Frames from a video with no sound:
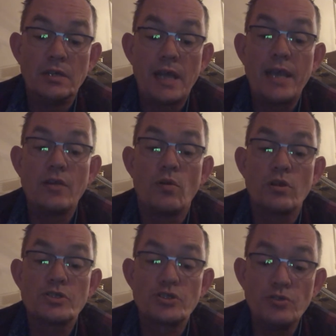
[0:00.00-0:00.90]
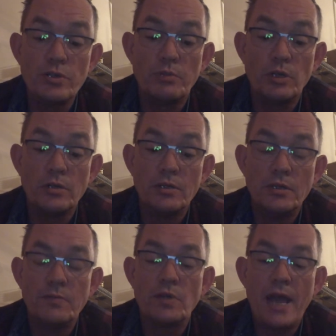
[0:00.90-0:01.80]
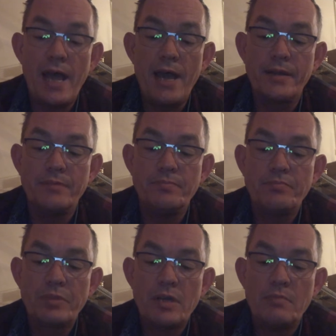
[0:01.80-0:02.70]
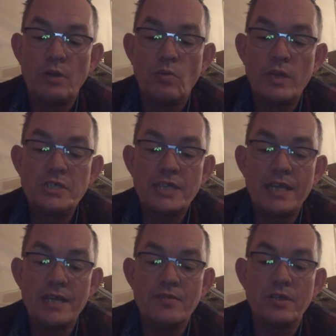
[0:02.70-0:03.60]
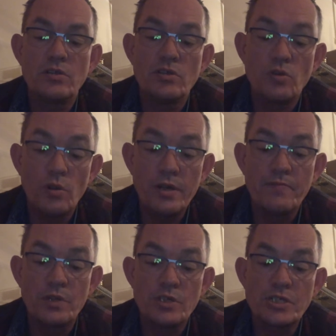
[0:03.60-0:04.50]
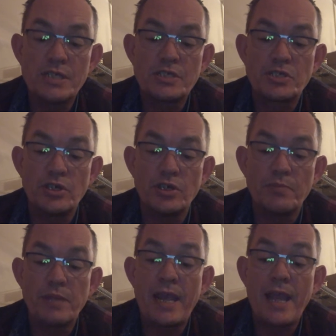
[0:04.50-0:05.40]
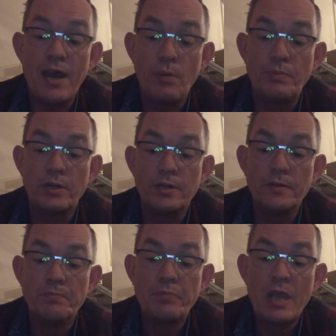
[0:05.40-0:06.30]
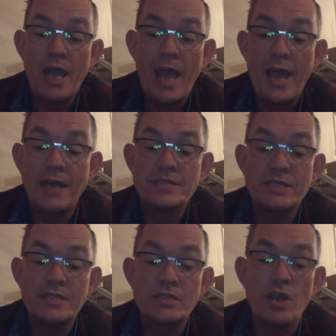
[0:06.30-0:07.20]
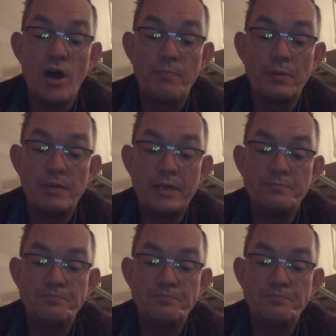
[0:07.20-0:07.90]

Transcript: a or suitable for Adam, but which in the Concordant version is termed a helper as his complement.